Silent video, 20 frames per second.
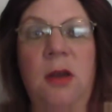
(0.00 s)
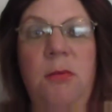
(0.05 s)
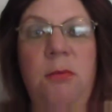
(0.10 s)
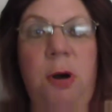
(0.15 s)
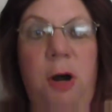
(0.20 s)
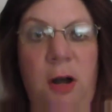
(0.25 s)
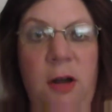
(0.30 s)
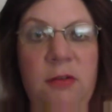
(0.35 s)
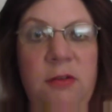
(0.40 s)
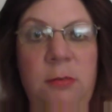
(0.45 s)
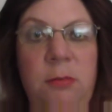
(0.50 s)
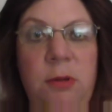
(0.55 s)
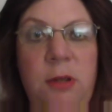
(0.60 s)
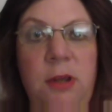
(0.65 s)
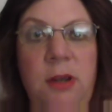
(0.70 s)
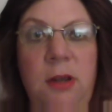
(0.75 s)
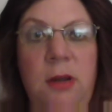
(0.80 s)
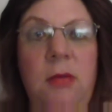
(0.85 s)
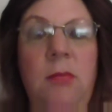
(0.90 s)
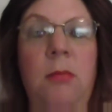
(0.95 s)

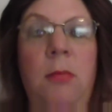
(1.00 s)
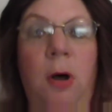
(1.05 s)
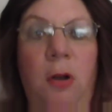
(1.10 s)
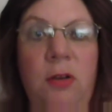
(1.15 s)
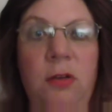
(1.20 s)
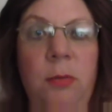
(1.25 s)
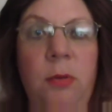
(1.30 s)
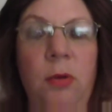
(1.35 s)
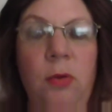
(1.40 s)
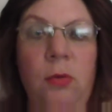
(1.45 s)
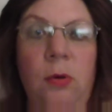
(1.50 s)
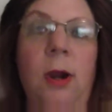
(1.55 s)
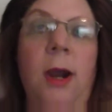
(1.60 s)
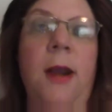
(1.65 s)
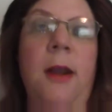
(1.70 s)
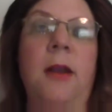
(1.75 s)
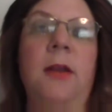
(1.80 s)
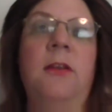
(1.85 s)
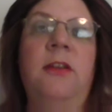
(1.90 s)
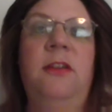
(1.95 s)
possibly in multiple
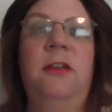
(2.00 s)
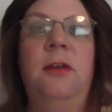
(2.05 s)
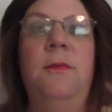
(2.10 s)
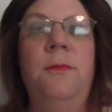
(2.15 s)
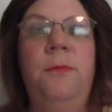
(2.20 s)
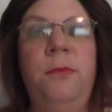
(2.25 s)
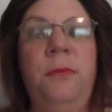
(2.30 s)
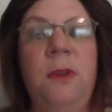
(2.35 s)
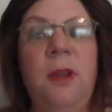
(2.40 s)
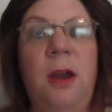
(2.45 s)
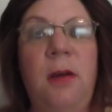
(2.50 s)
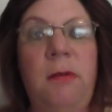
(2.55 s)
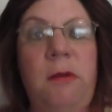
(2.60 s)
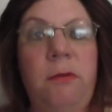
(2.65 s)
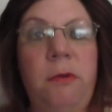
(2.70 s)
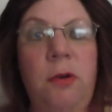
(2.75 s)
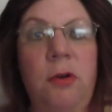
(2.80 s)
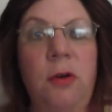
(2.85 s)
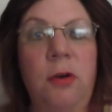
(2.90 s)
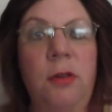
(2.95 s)
ridings. I've
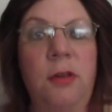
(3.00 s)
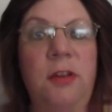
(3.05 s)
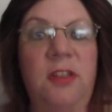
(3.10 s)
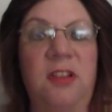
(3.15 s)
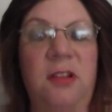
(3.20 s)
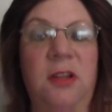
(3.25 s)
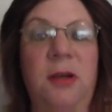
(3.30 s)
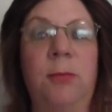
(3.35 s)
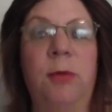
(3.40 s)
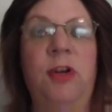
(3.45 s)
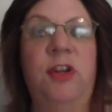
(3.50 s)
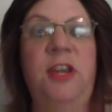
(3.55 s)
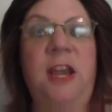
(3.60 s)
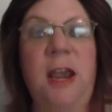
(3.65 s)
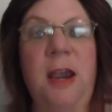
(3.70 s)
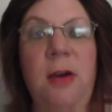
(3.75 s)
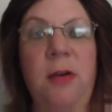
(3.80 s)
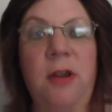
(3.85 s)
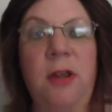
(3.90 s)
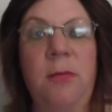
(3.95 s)
even heard that the
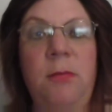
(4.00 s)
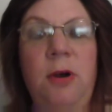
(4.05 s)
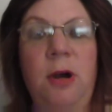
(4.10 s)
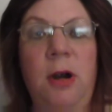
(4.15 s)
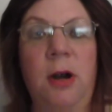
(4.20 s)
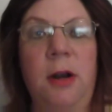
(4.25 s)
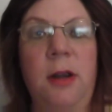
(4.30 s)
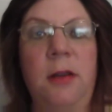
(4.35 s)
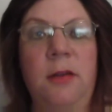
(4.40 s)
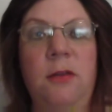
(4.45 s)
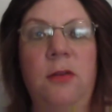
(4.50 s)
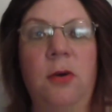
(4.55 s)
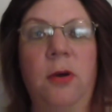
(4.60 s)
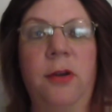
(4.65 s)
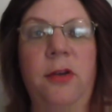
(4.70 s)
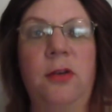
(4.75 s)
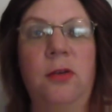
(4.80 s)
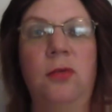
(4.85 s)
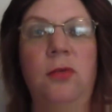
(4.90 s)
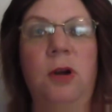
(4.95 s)
Libertarian Party is
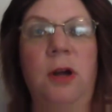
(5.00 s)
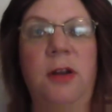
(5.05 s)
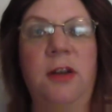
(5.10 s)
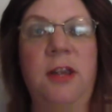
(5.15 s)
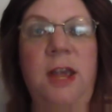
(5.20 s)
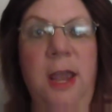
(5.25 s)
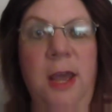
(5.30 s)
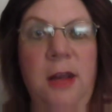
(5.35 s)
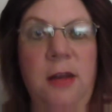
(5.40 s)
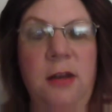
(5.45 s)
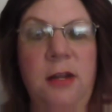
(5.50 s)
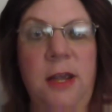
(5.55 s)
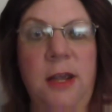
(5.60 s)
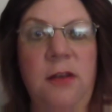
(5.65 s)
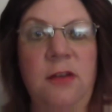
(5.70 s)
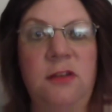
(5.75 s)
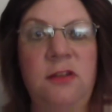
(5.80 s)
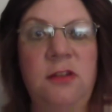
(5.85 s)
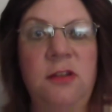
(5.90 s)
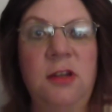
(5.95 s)
going to run
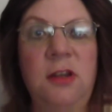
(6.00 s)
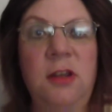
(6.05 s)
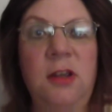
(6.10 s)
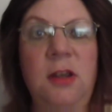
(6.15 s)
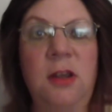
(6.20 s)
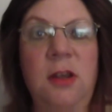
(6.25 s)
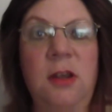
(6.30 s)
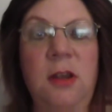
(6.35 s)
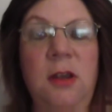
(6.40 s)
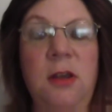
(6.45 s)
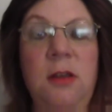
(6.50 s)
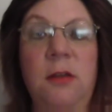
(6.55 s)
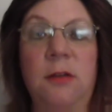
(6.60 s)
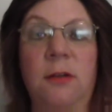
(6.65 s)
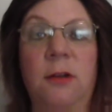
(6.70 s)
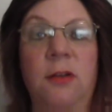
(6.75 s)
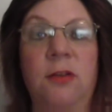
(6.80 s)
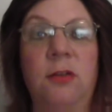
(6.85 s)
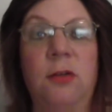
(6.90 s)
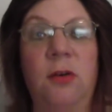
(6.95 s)
candidates.
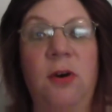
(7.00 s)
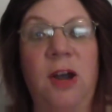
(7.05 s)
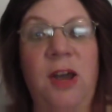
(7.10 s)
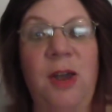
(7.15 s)
There's also